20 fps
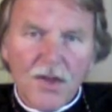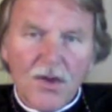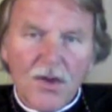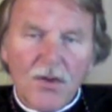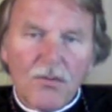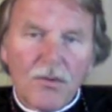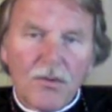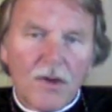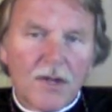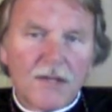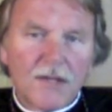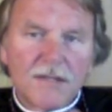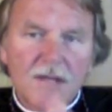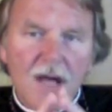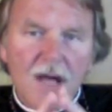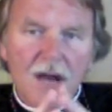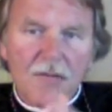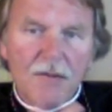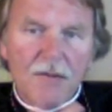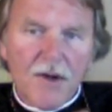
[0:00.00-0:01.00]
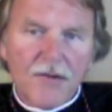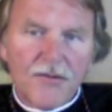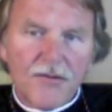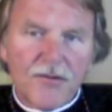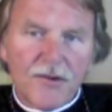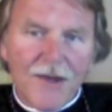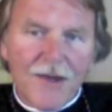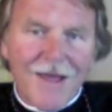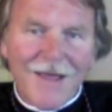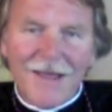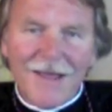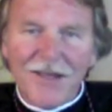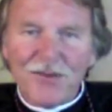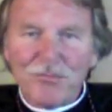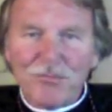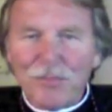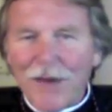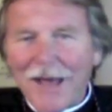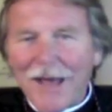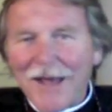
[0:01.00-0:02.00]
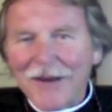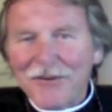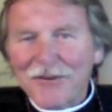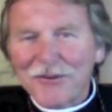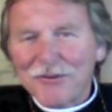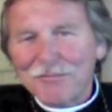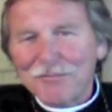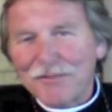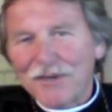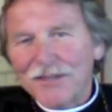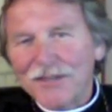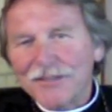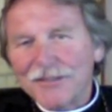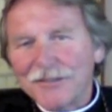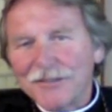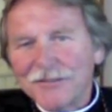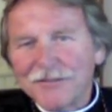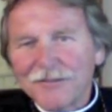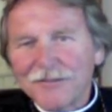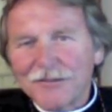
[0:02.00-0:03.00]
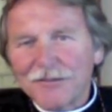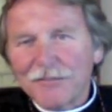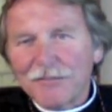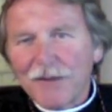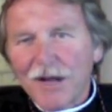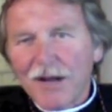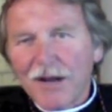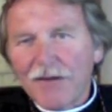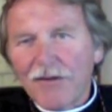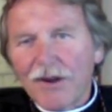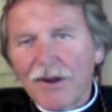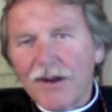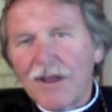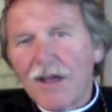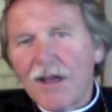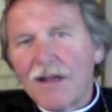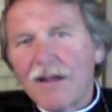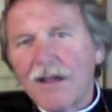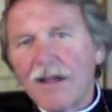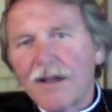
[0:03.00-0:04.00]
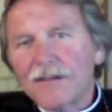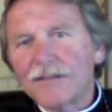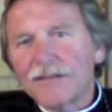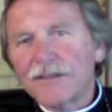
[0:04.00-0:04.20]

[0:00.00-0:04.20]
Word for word: Well, it's not about your aching back or your bunions or your migraine headaches.